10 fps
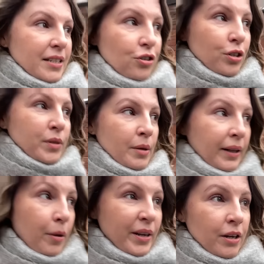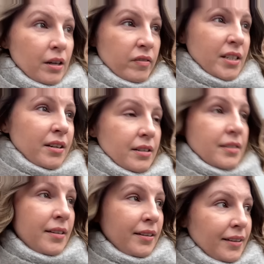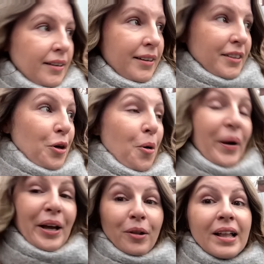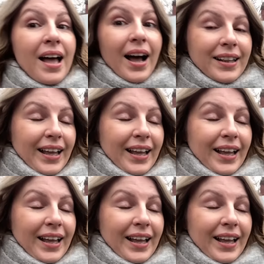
I just was a little bit nervous because the wheel, I